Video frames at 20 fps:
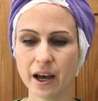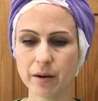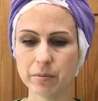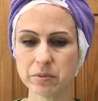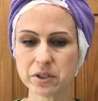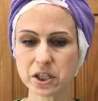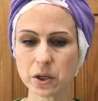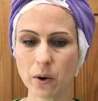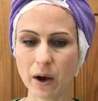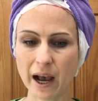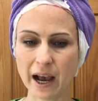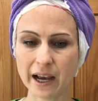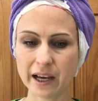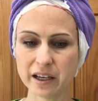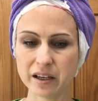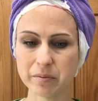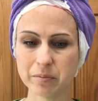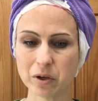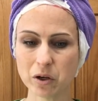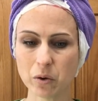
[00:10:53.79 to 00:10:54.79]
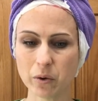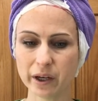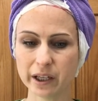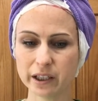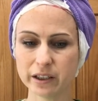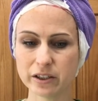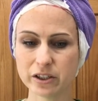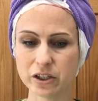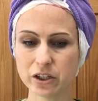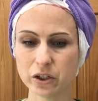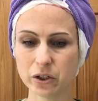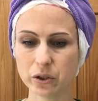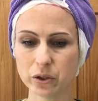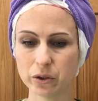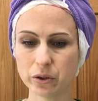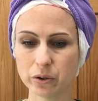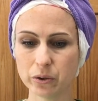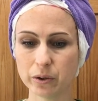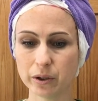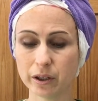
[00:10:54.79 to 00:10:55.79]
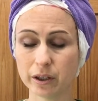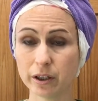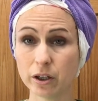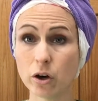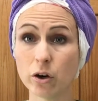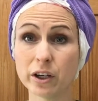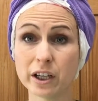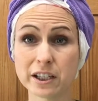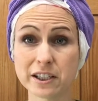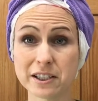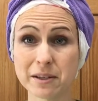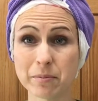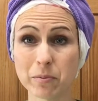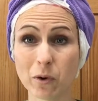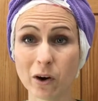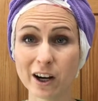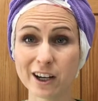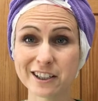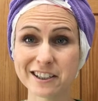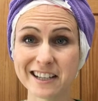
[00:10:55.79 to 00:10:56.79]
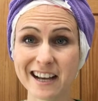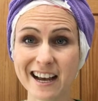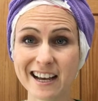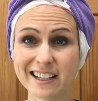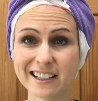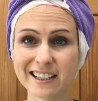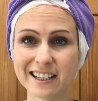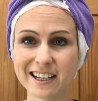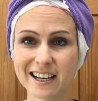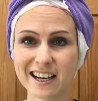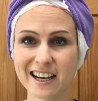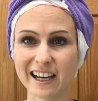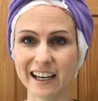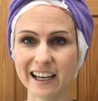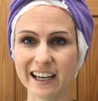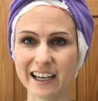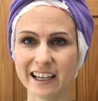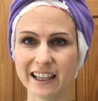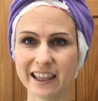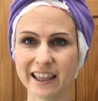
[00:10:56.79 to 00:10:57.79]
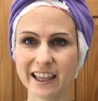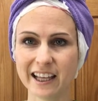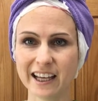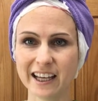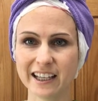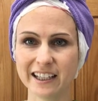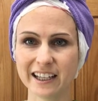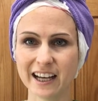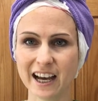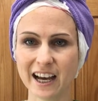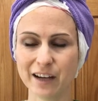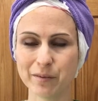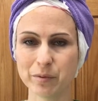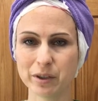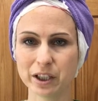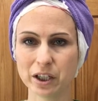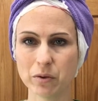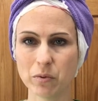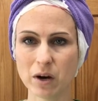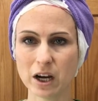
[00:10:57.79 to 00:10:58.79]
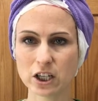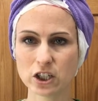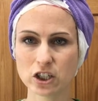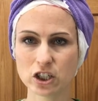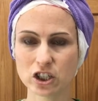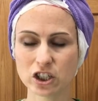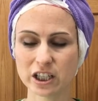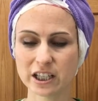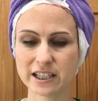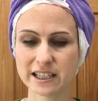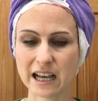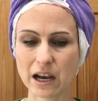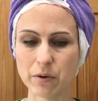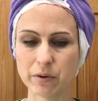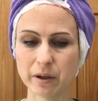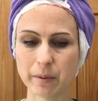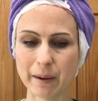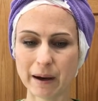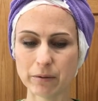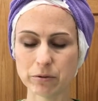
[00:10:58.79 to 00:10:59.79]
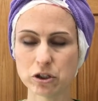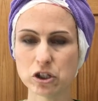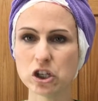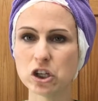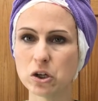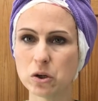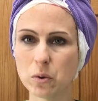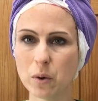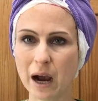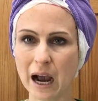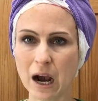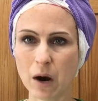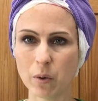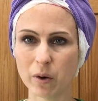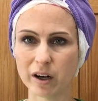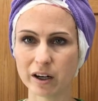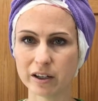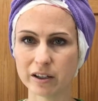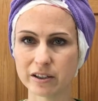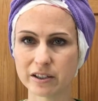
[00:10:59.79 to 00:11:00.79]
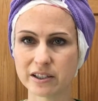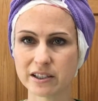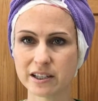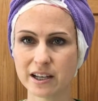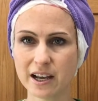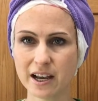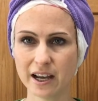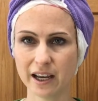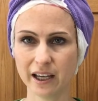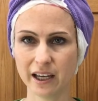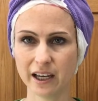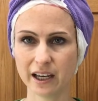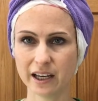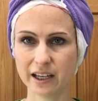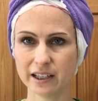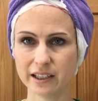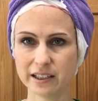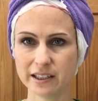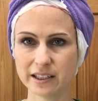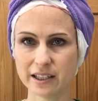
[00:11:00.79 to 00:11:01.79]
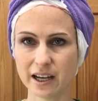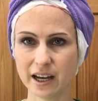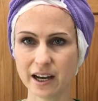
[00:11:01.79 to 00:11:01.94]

So I am going to go get some work done, and then I'm going to wash this out in about 2 hours, and